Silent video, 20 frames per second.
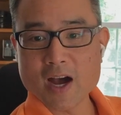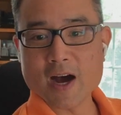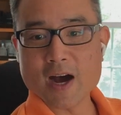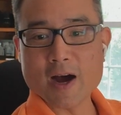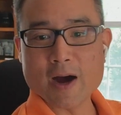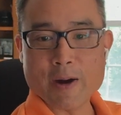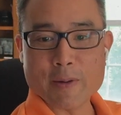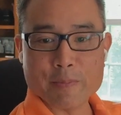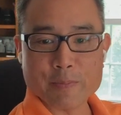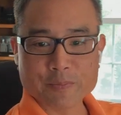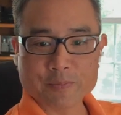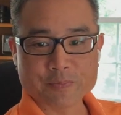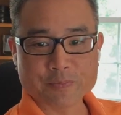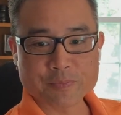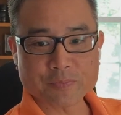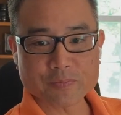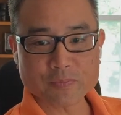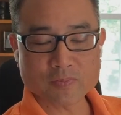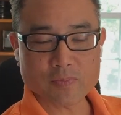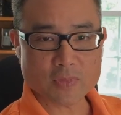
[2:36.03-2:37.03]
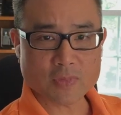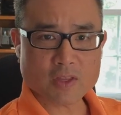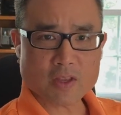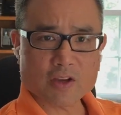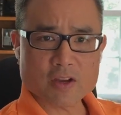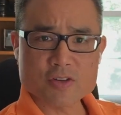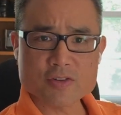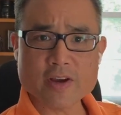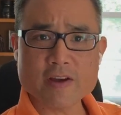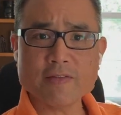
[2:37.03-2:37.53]
Um,
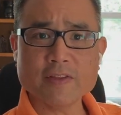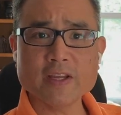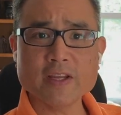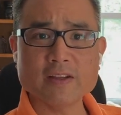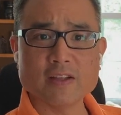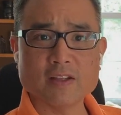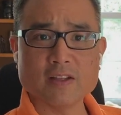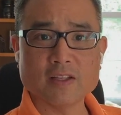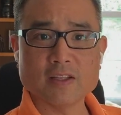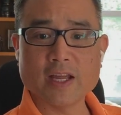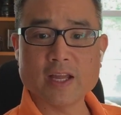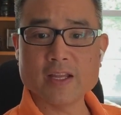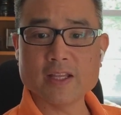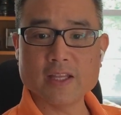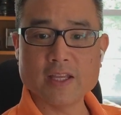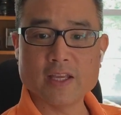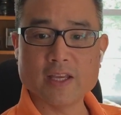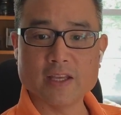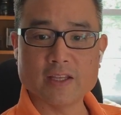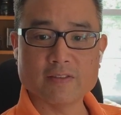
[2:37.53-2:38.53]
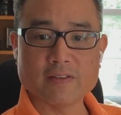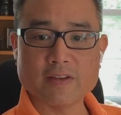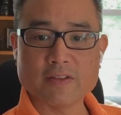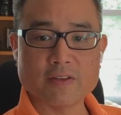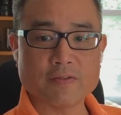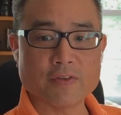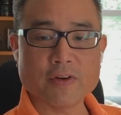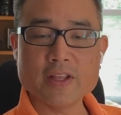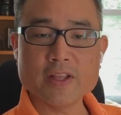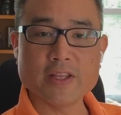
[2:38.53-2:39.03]
traveling lightly, at
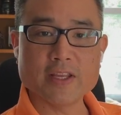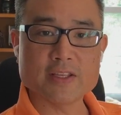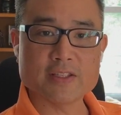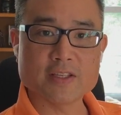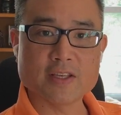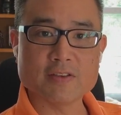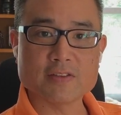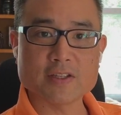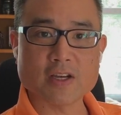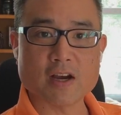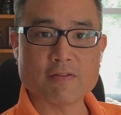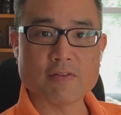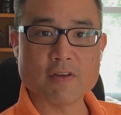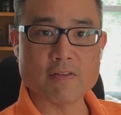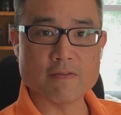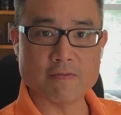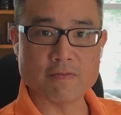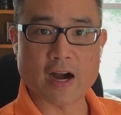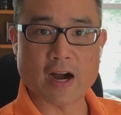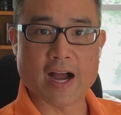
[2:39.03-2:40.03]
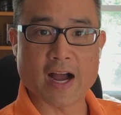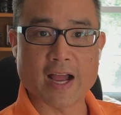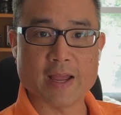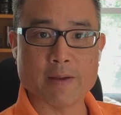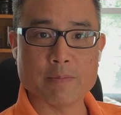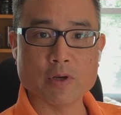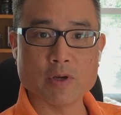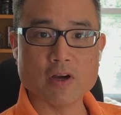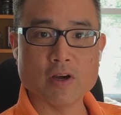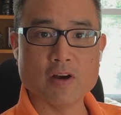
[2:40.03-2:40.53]
the very least, gives off a
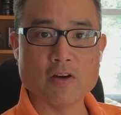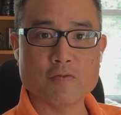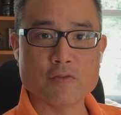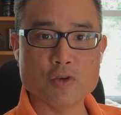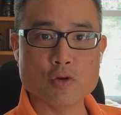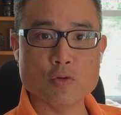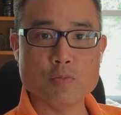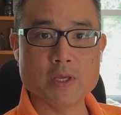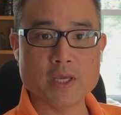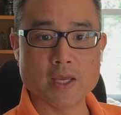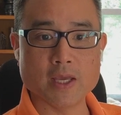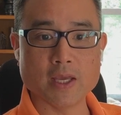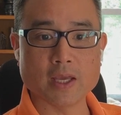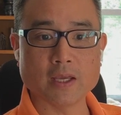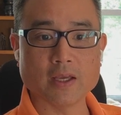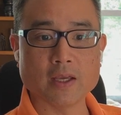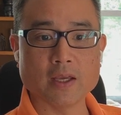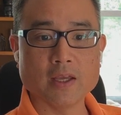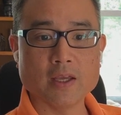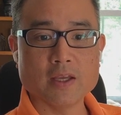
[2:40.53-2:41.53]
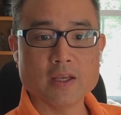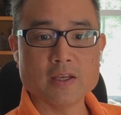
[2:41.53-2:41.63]
vibe of you being